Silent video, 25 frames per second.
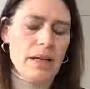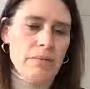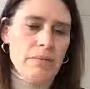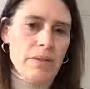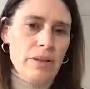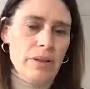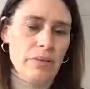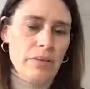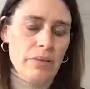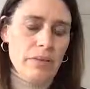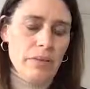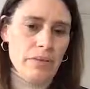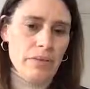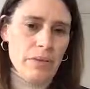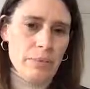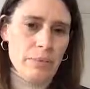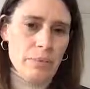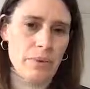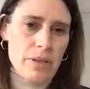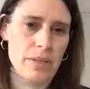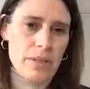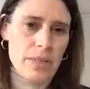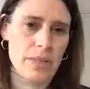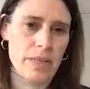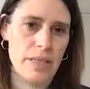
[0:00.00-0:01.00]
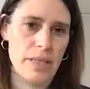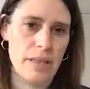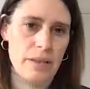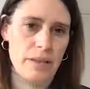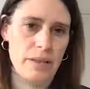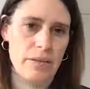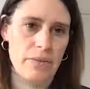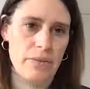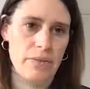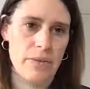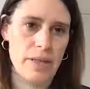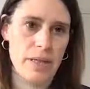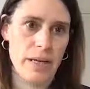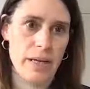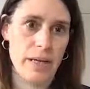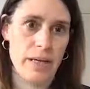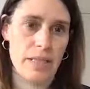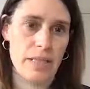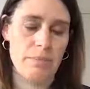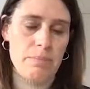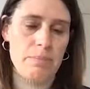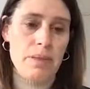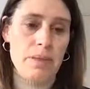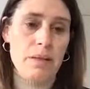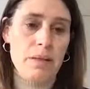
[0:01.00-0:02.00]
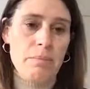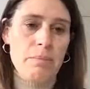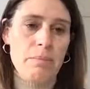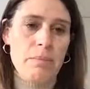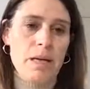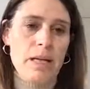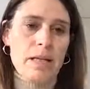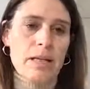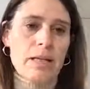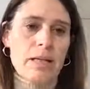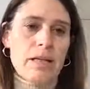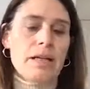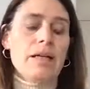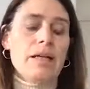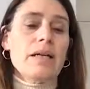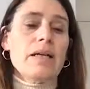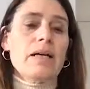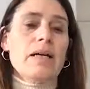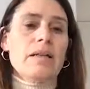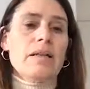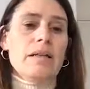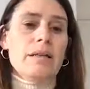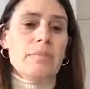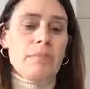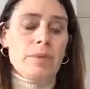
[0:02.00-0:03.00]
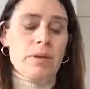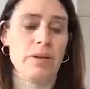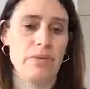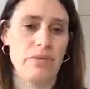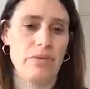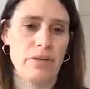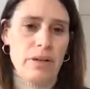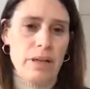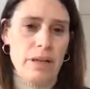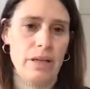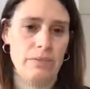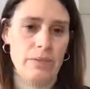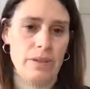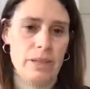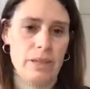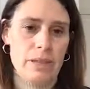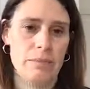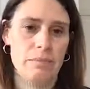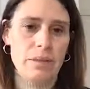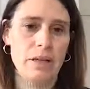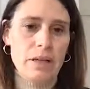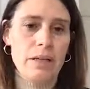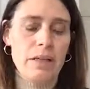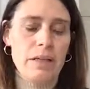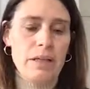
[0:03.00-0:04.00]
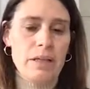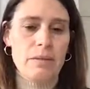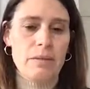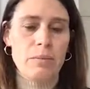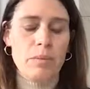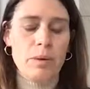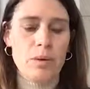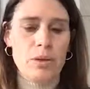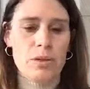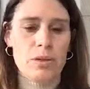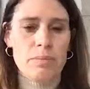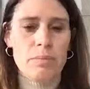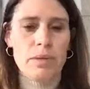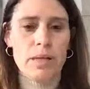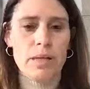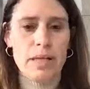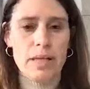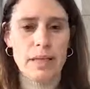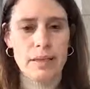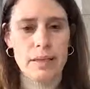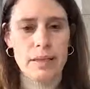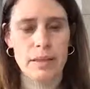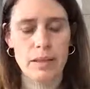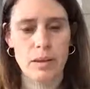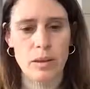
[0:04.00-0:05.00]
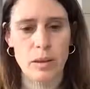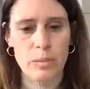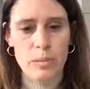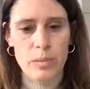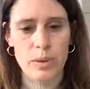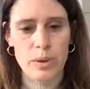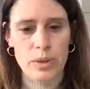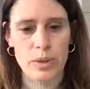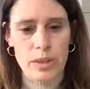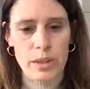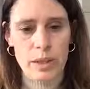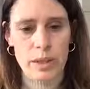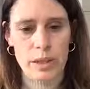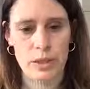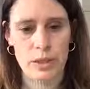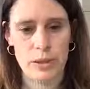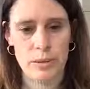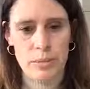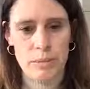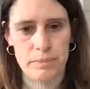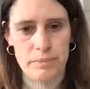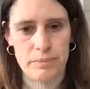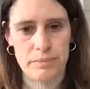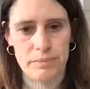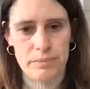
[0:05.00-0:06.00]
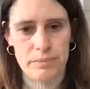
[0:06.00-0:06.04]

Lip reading: with 50% of the eyes being better than 0.5 decimal in the most malignant LHON mutation.